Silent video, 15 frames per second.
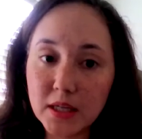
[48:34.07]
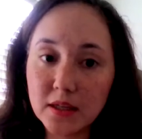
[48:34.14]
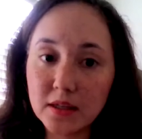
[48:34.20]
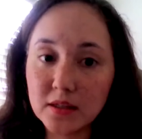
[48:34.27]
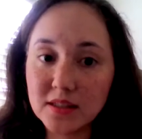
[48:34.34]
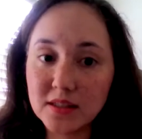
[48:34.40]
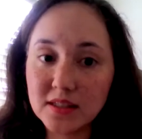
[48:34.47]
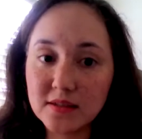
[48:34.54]

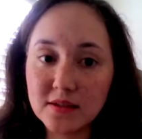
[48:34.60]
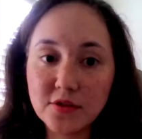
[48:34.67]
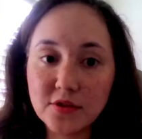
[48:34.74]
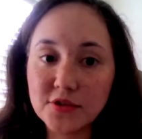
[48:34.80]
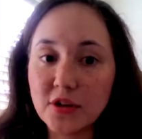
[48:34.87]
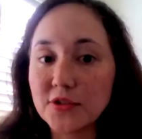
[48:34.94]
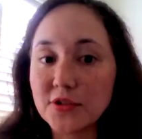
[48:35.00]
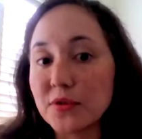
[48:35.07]

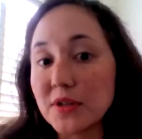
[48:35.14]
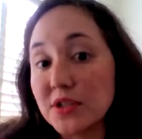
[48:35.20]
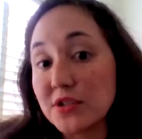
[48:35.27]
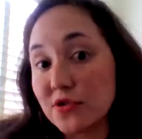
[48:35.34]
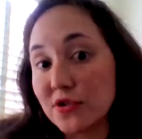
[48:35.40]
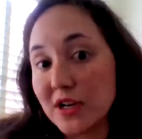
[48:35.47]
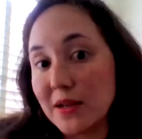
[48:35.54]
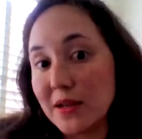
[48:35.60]
there's also his
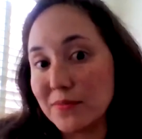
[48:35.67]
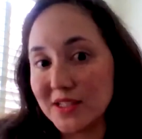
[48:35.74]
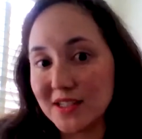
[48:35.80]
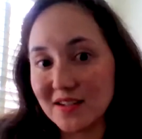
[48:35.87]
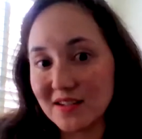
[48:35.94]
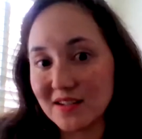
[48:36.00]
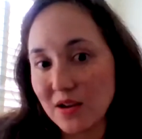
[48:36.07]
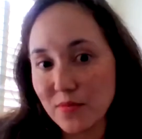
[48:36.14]
dreams
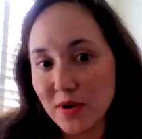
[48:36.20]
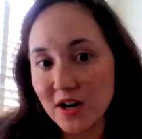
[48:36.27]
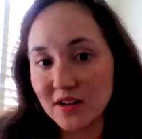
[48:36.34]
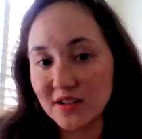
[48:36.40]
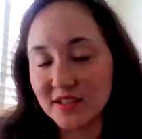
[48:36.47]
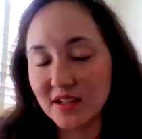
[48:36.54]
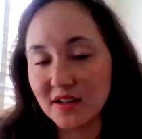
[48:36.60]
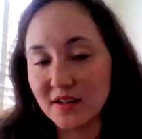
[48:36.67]
and nightmares